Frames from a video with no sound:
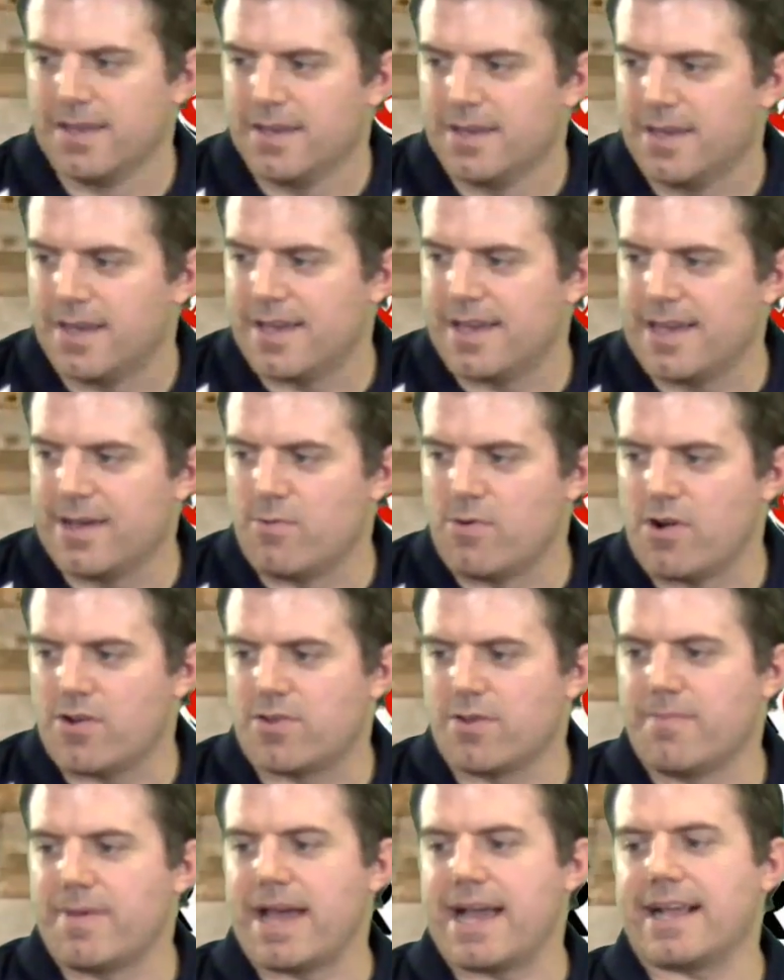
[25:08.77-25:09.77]
And
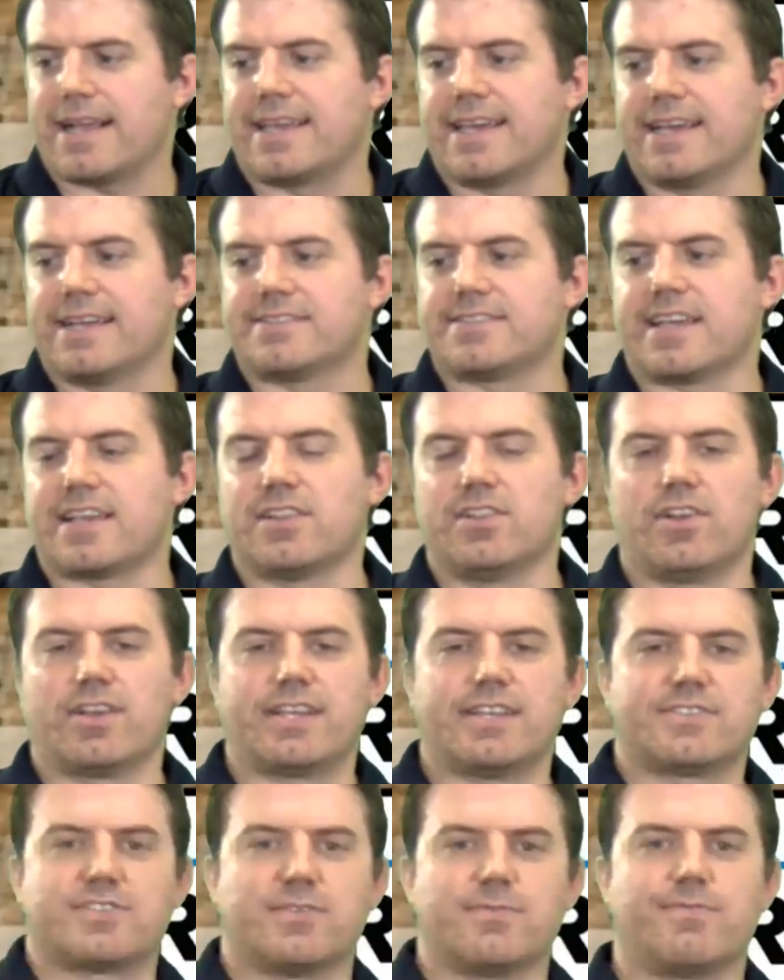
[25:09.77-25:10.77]
welcome back, and take a look
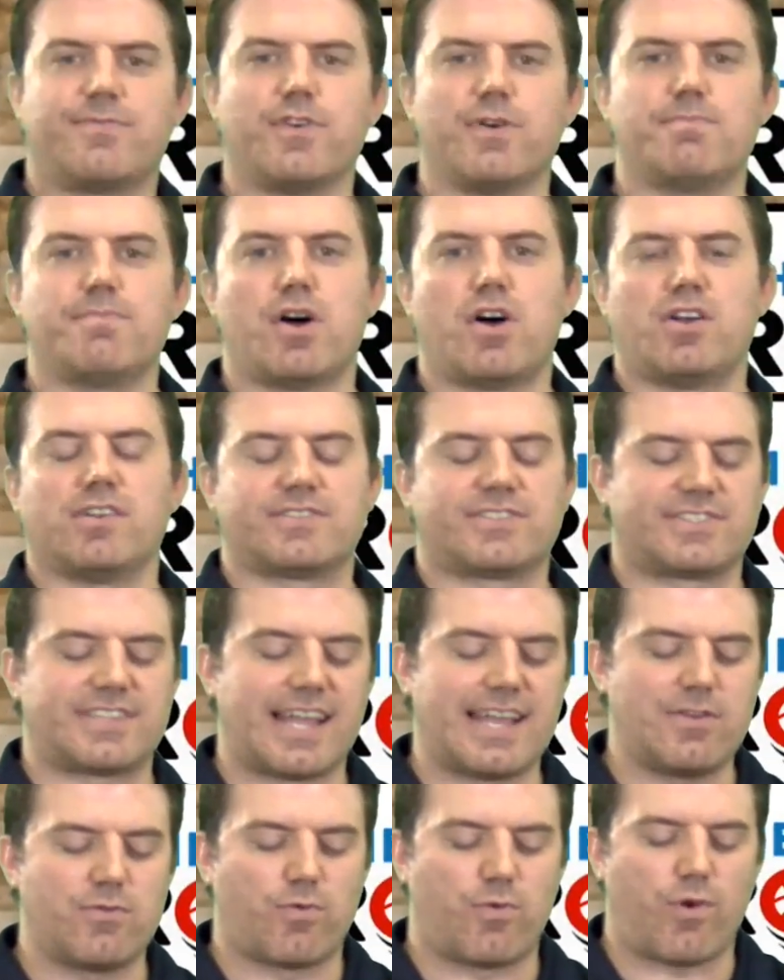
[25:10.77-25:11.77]
at some football
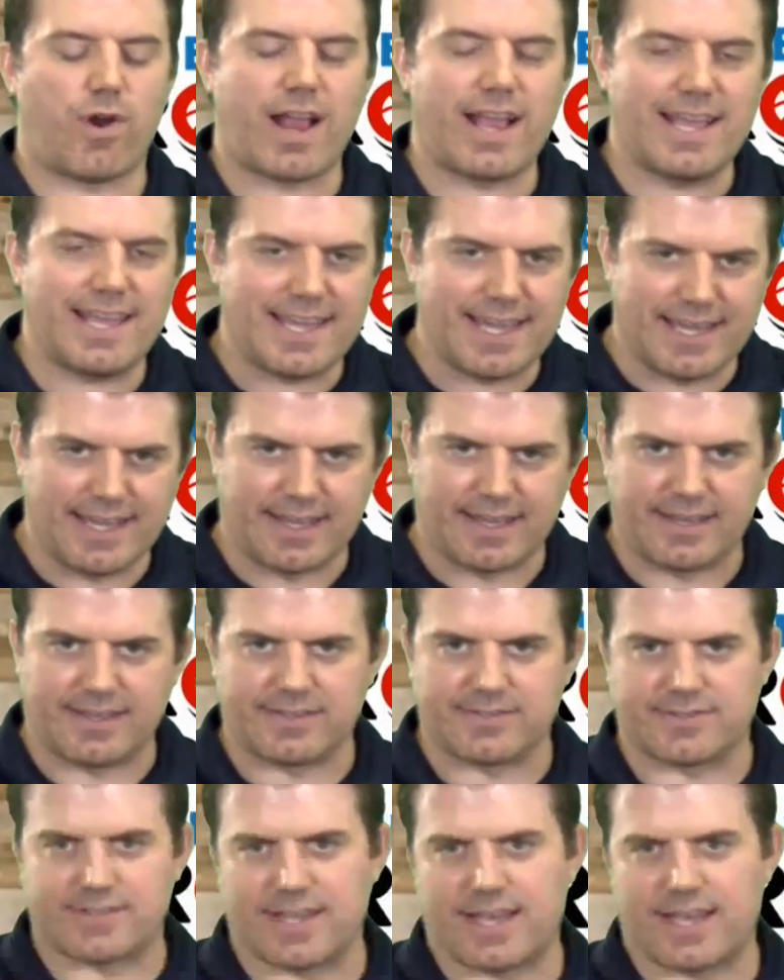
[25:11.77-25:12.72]
state rankings.